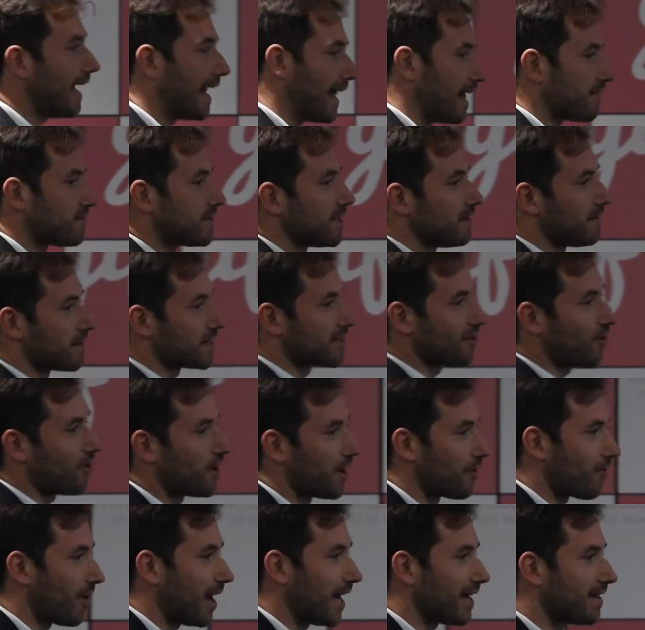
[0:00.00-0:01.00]
at FC
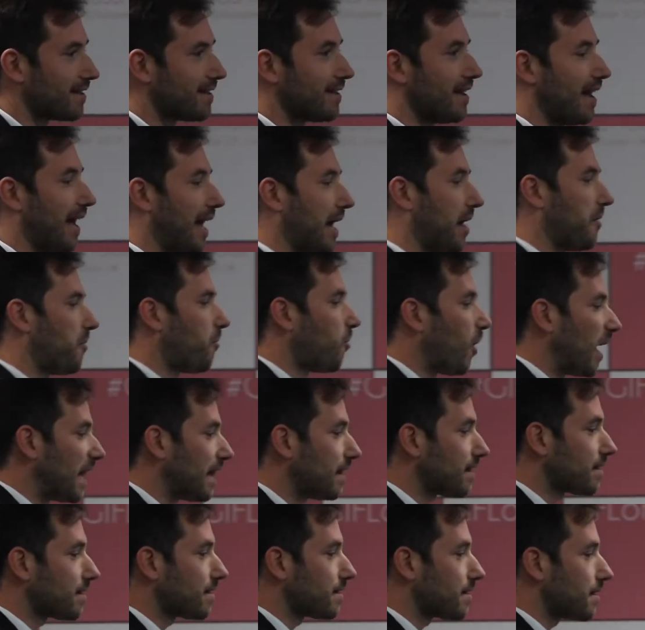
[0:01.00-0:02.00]
Barcelona, right?
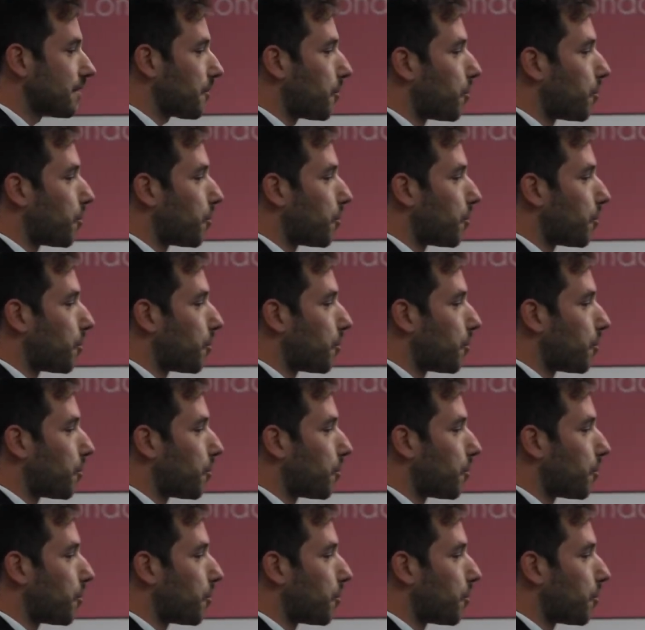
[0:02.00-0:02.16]
What a